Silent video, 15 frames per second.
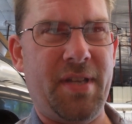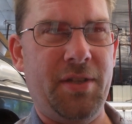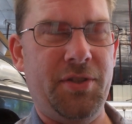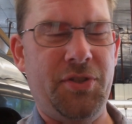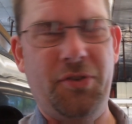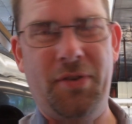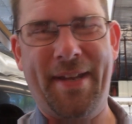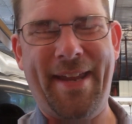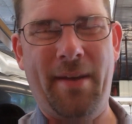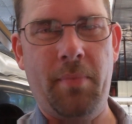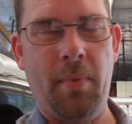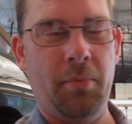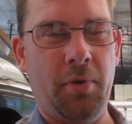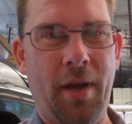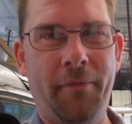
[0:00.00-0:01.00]
stage two, I can't
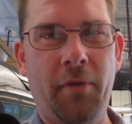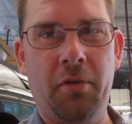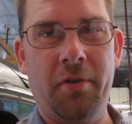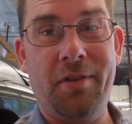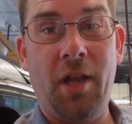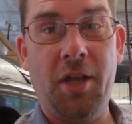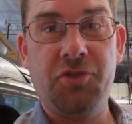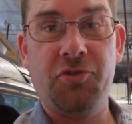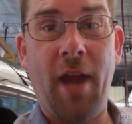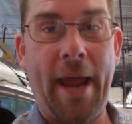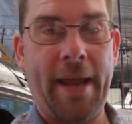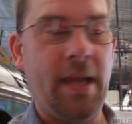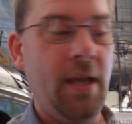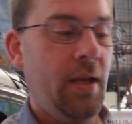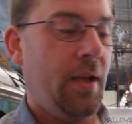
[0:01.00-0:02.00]
remember, I've already lost
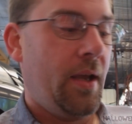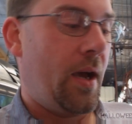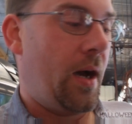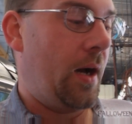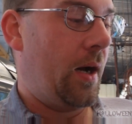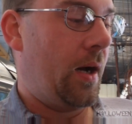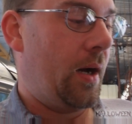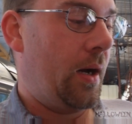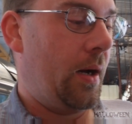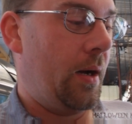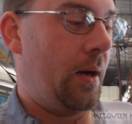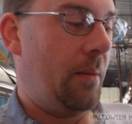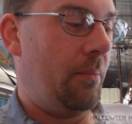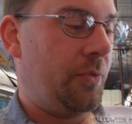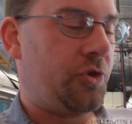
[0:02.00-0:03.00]
track.
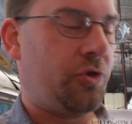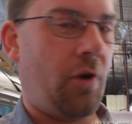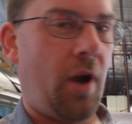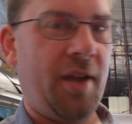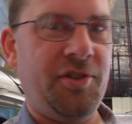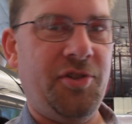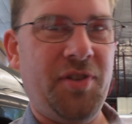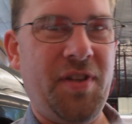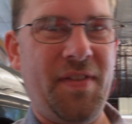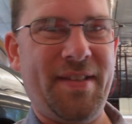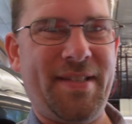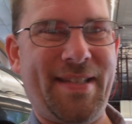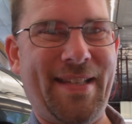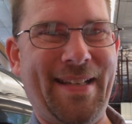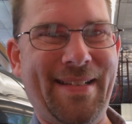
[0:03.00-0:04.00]
Um, trying to get
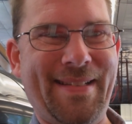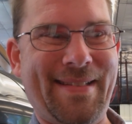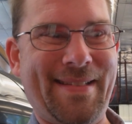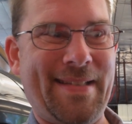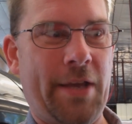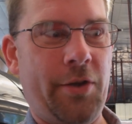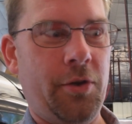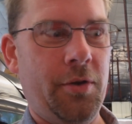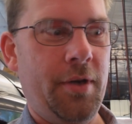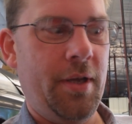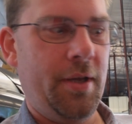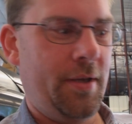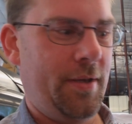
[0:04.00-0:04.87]
this thing centered